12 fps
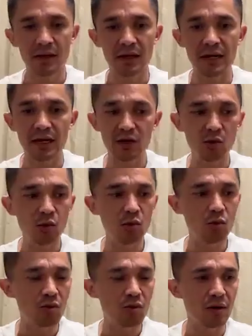And I
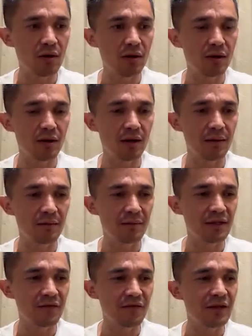know I'm
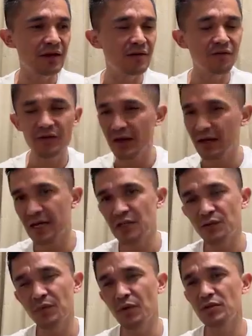leaving it in a very
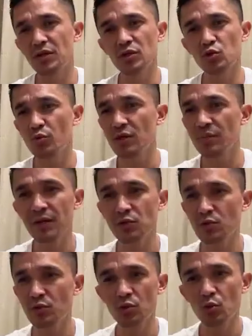nice way, because there are so many players
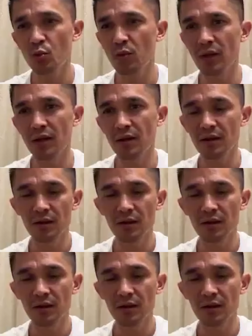who are going to do well.